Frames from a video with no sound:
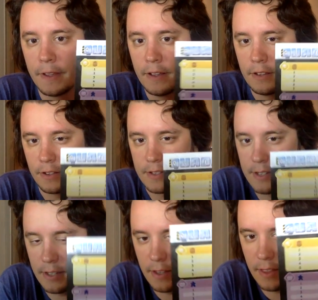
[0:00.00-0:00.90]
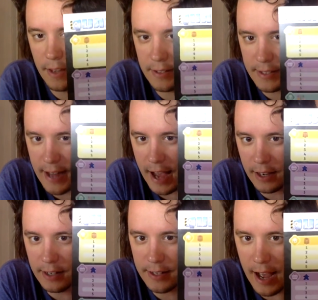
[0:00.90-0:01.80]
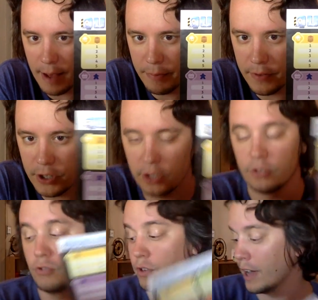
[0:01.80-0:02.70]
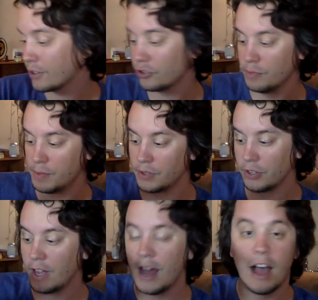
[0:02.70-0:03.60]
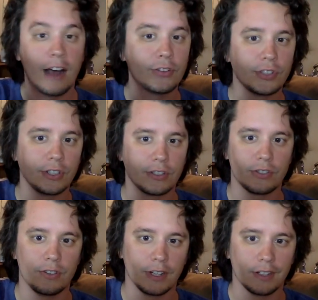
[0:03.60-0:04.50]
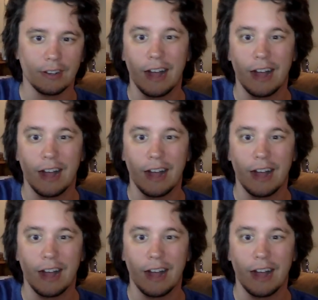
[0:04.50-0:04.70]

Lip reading: you can see they stack on top of each other. You can actually build housing district or